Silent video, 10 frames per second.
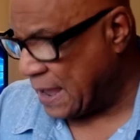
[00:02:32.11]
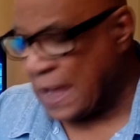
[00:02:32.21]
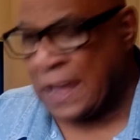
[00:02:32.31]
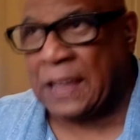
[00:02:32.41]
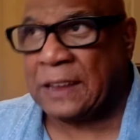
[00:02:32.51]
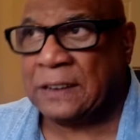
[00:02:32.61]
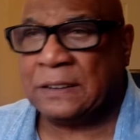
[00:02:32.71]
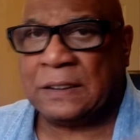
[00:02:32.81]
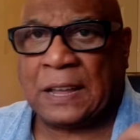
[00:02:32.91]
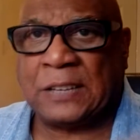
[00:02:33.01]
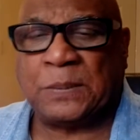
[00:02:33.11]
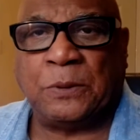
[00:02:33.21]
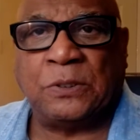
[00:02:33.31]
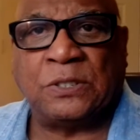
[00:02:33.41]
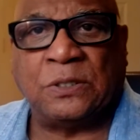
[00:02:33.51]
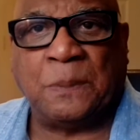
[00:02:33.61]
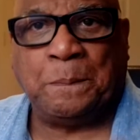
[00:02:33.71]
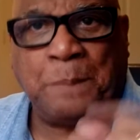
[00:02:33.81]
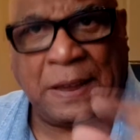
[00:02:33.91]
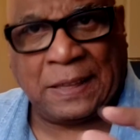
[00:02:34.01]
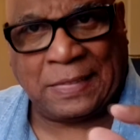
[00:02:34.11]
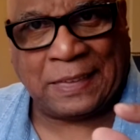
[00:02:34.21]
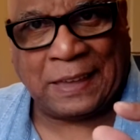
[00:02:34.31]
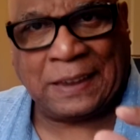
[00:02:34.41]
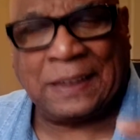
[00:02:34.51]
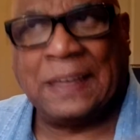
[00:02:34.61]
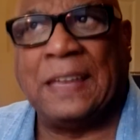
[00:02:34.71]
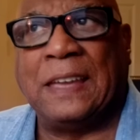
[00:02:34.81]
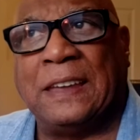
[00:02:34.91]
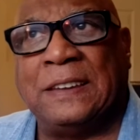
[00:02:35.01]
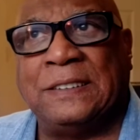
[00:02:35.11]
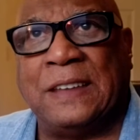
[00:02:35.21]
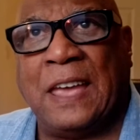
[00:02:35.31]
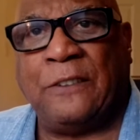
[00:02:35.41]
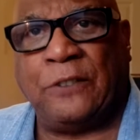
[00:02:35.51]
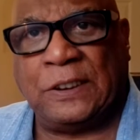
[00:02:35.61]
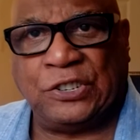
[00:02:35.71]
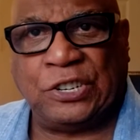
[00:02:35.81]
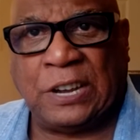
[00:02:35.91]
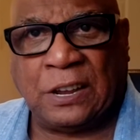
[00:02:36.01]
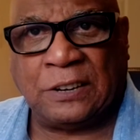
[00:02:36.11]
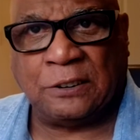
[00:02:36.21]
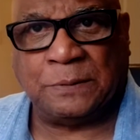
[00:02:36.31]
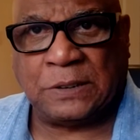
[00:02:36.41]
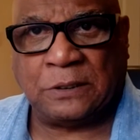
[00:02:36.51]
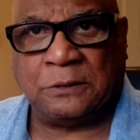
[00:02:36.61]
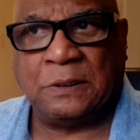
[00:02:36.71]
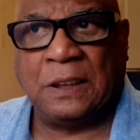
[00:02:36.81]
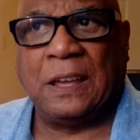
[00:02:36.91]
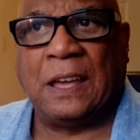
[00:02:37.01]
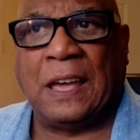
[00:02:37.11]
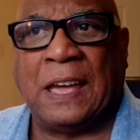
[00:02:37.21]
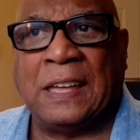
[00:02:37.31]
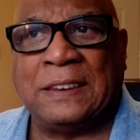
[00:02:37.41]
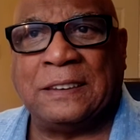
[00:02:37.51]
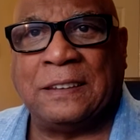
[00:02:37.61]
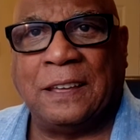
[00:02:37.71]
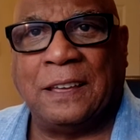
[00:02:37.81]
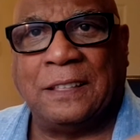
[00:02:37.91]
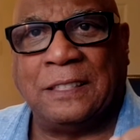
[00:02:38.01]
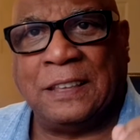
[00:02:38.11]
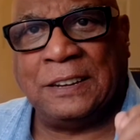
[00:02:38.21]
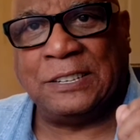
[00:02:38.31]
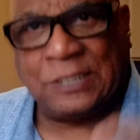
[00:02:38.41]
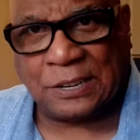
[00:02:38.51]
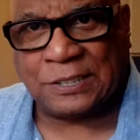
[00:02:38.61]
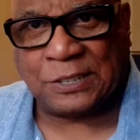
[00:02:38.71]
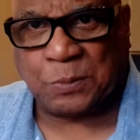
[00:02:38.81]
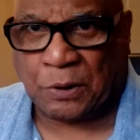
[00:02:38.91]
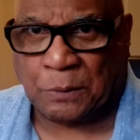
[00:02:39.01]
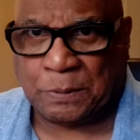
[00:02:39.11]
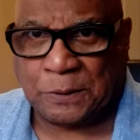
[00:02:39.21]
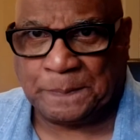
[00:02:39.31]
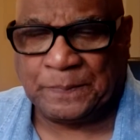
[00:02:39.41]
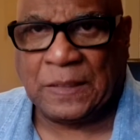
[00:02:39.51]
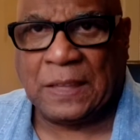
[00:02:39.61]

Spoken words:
and I suppose the big thing is FSGRW and the stutters problem.